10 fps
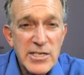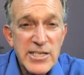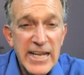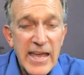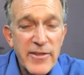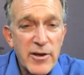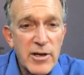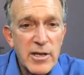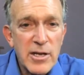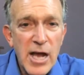
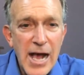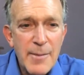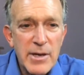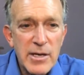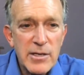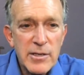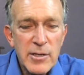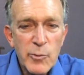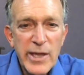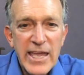Together, comma
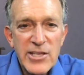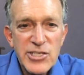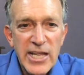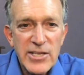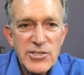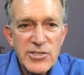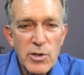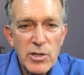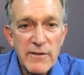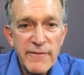We Can Change the
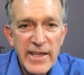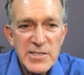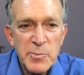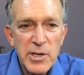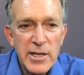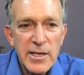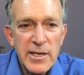World at Facebook.